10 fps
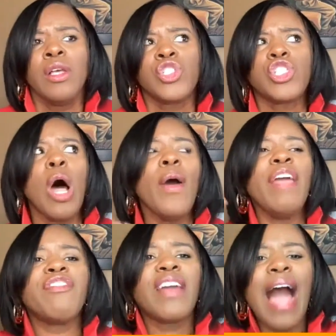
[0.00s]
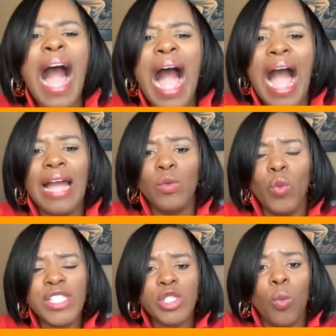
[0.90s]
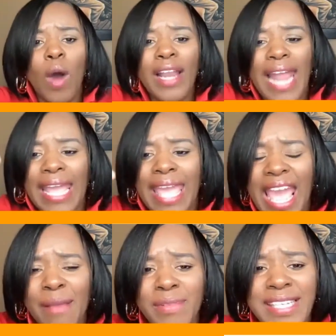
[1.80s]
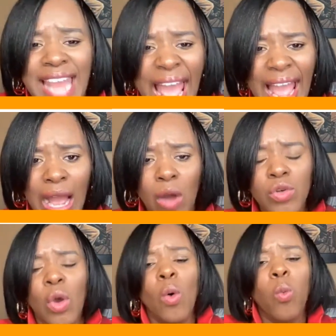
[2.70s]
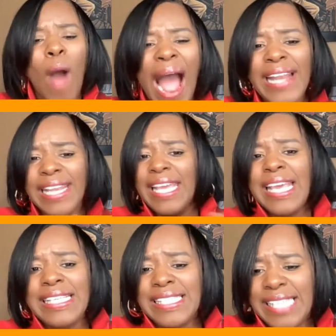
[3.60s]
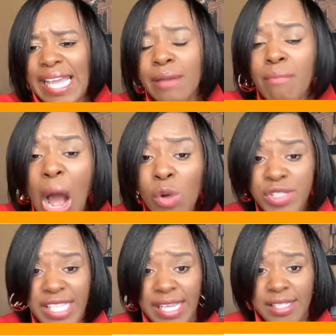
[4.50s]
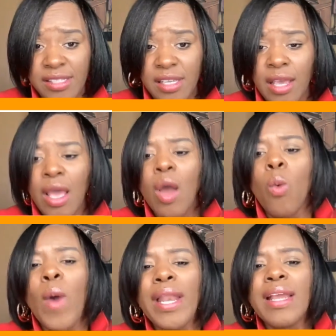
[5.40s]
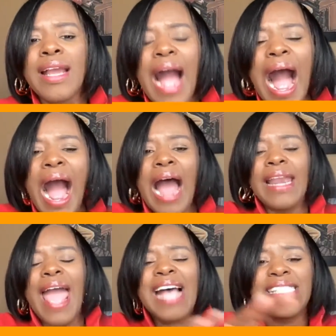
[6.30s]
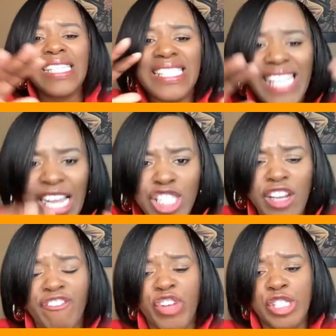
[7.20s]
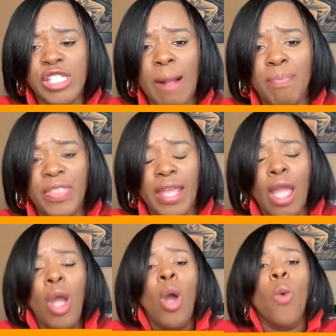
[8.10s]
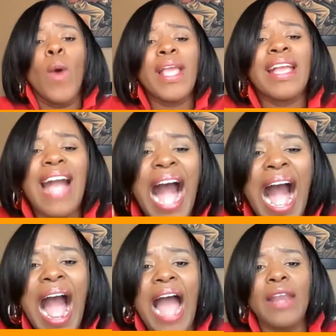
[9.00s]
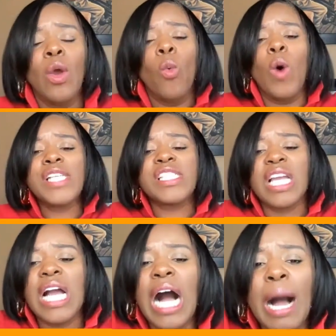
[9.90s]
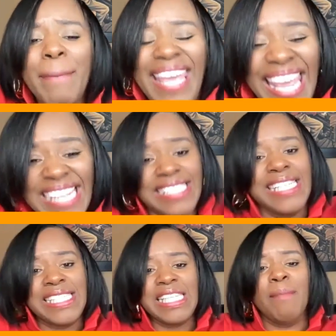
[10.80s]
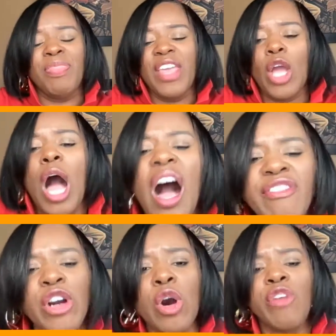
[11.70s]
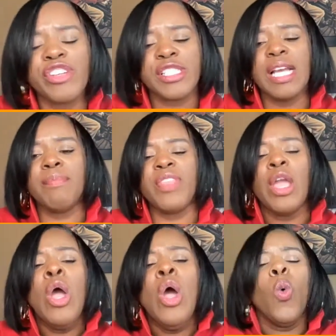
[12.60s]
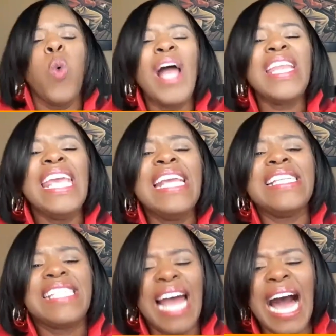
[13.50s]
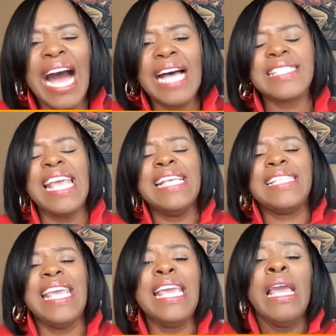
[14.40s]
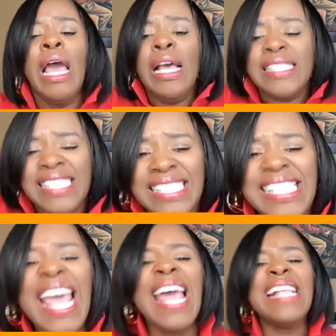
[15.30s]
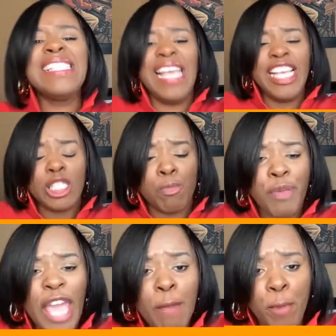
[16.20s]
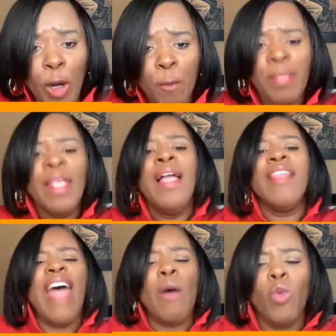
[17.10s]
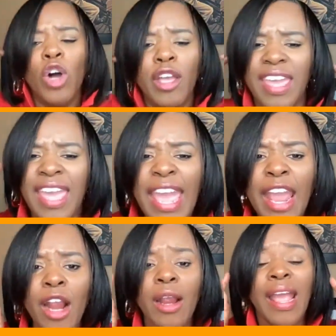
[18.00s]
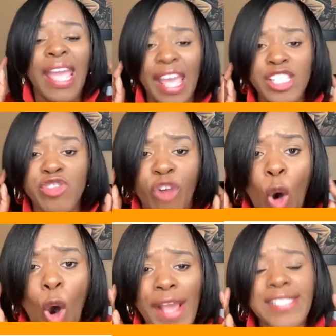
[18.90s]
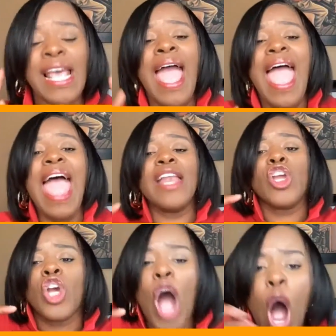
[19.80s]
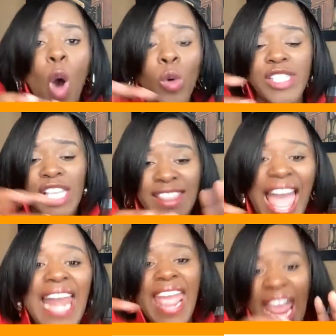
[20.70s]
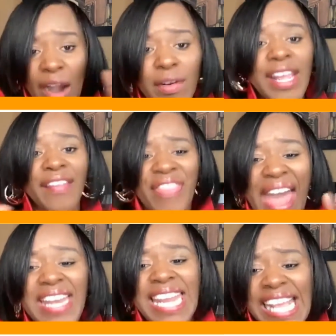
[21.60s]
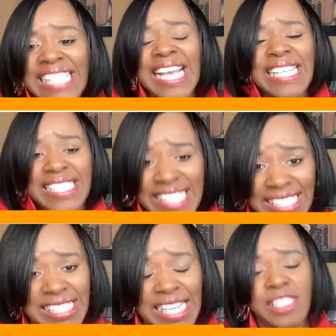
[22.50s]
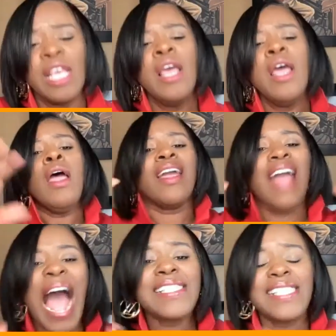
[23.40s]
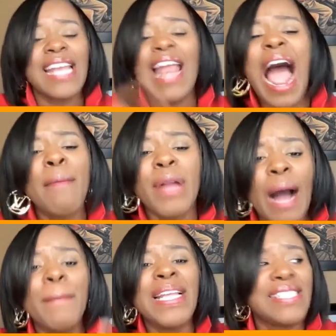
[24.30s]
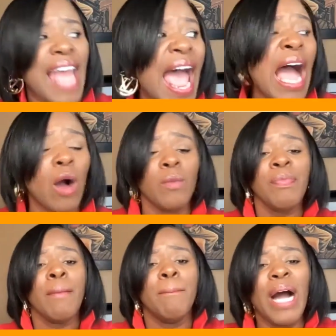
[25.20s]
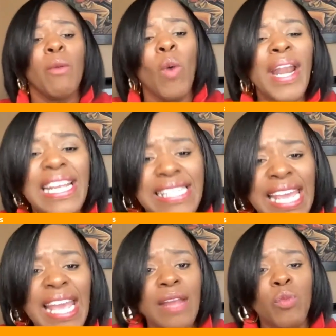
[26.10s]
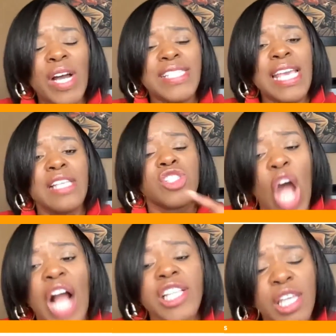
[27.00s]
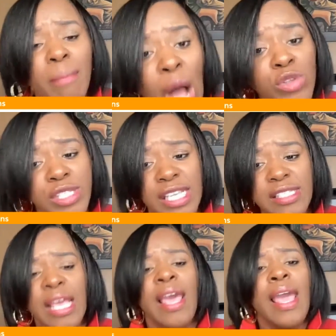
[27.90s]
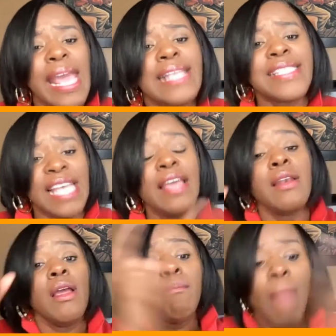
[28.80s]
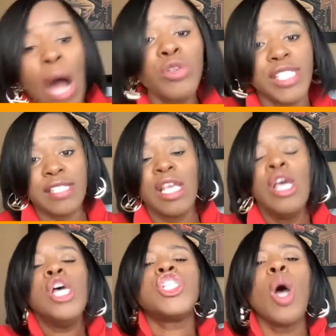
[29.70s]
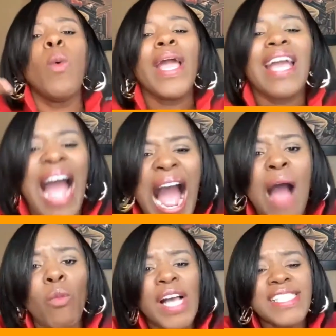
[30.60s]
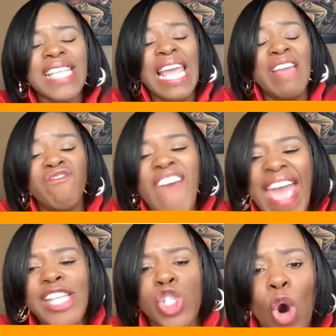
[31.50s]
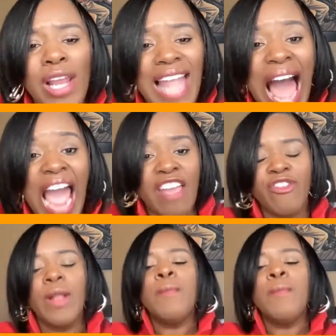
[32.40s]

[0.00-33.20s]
So if God was the one that came down, why did he send Moses? When God has intention for something, when God wants to come into something, hover over something, what he does is he sends his people that will hear his voice and go to that area that needs assistance. God said, I'm coming down. But what he did was he talked to Moses, he sent Moses. So when God wants to invade your life,